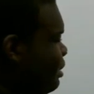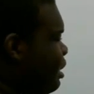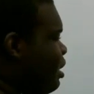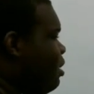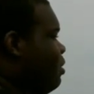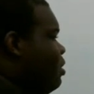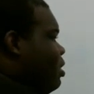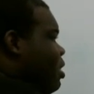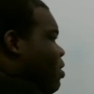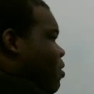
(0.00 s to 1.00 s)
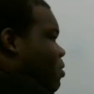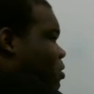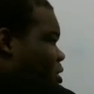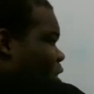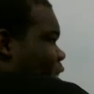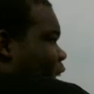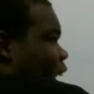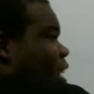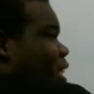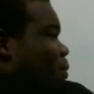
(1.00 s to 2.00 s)
So you can
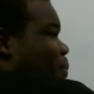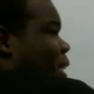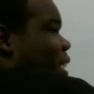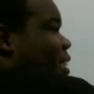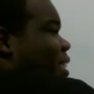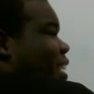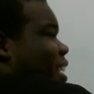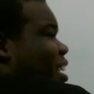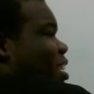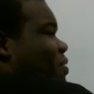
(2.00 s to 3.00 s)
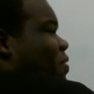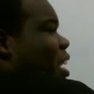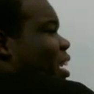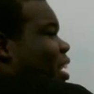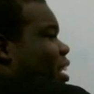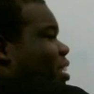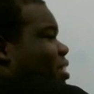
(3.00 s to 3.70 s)
have this be like infinity,